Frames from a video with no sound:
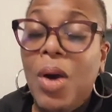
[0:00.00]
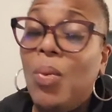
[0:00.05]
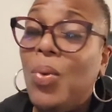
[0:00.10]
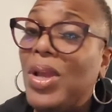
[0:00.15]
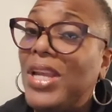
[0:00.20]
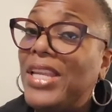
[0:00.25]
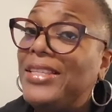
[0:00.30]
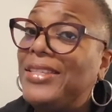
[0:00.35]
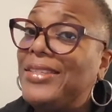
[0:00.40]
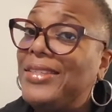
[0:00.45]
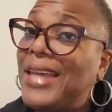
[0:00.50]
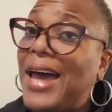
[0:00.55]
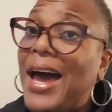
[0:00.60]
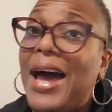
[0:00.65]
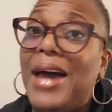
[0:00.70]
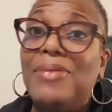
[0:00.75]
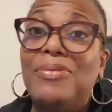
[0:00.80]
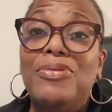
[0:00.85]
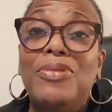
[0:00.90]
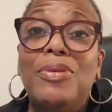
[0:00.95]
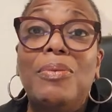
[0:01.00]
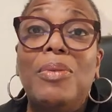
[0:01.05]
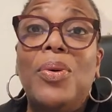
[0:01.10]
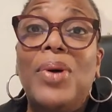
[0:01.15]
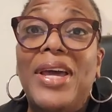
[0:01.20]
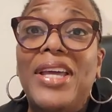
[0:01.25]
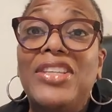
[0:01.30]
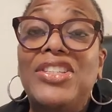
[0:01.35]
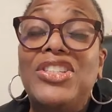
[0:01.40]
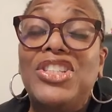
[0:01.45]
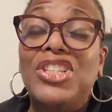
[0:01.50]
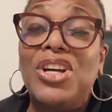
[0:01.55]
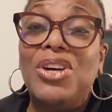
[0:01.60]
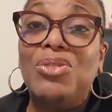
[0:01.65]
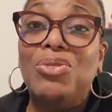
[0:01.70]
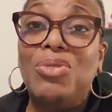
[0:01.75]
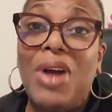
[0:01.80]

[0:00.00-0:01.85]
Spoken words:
Well, it's time for Moed, Shel,